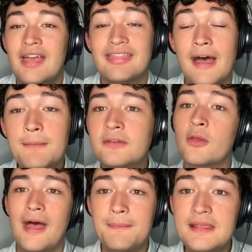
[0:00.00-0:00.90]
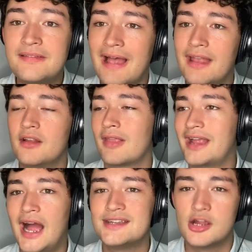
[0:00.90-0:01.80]
That being said, like,
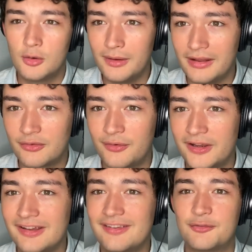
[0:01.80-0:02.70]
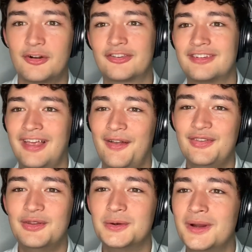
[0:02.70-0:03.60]
I know it's very easy for us to tell
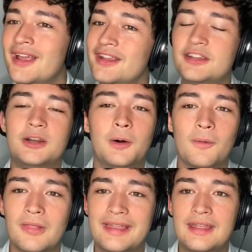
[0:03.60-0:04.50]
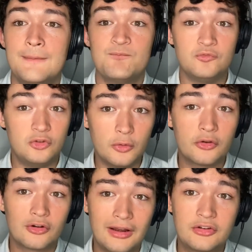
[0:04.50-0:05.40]
you, like, do the
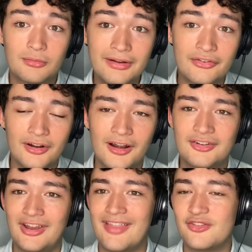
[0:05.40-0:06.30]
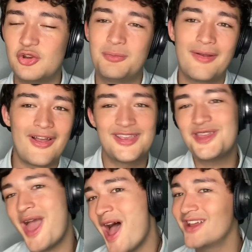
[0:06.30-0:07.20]
directed research, and you to be like,
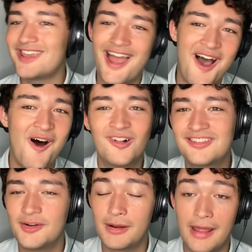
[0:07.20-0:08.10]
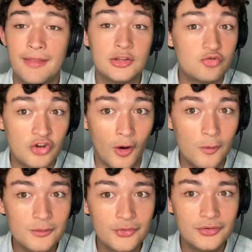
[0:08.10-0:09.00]
yeah, I'll do it, and then you don't.